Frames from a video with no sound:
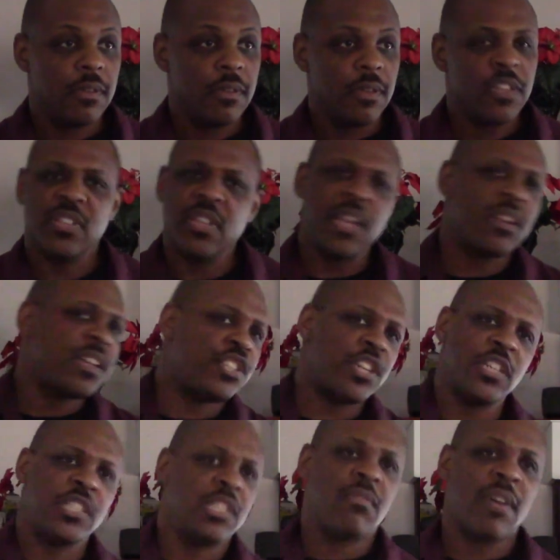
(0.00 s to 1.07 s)
It's like what
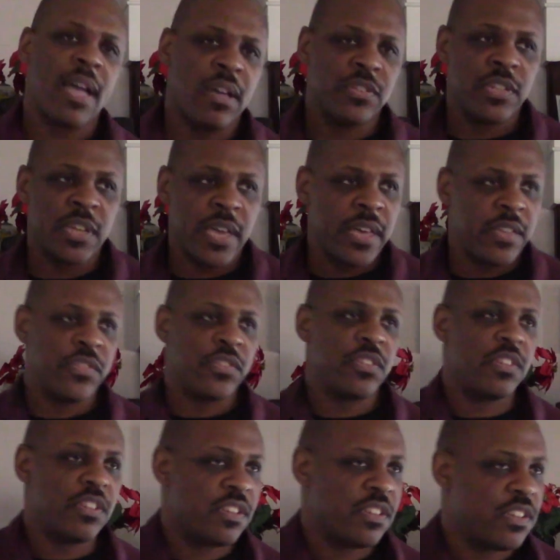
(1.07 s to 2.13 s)
J.C. Ryle says.
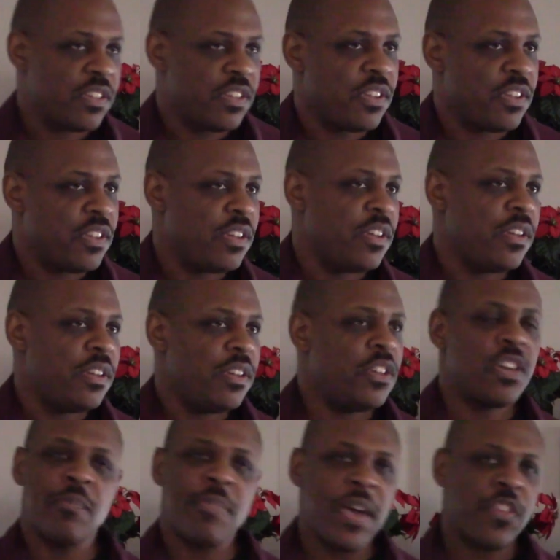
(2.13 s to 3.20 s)
You
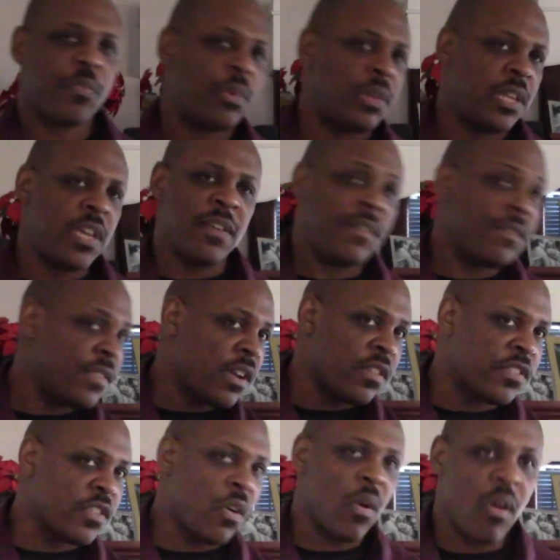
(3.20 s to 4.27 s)
can best believe if
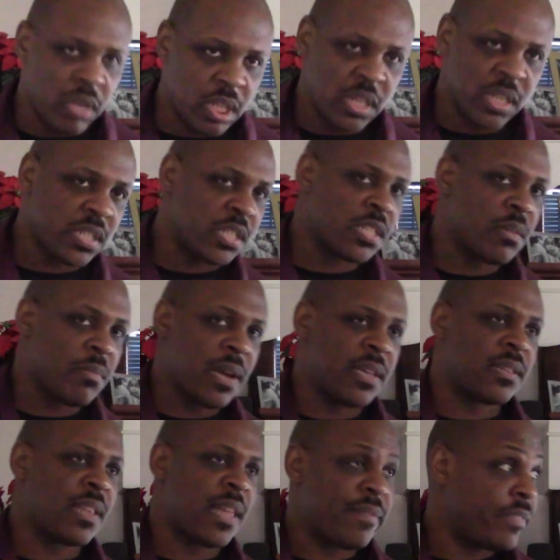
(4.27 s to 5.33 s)
there's no holiness in
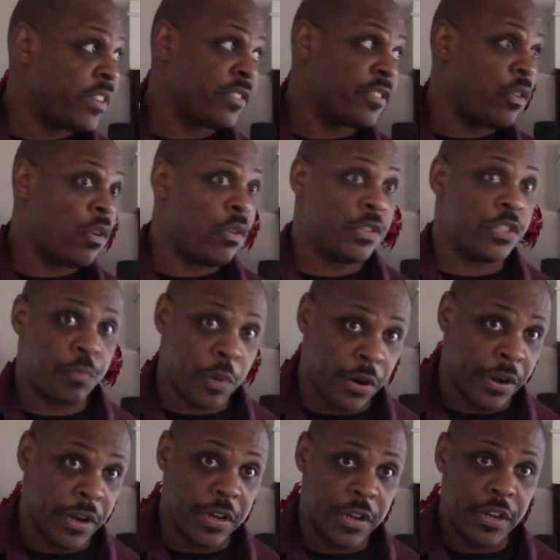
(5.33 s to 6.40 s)
somebody's life, there's no Holy
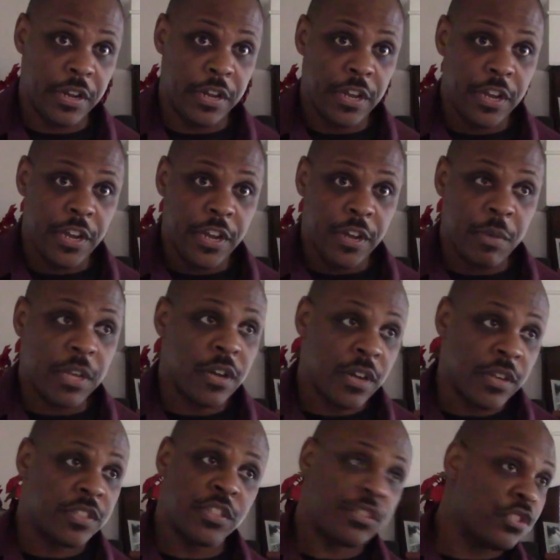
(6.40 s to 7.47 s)
Spirit
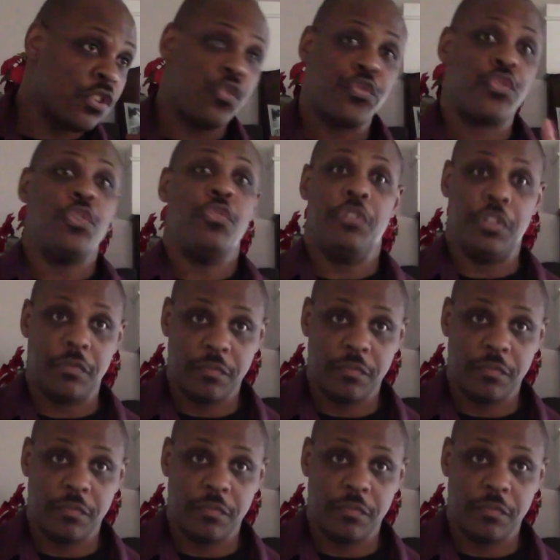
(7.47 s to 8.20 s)
because there's no fruit.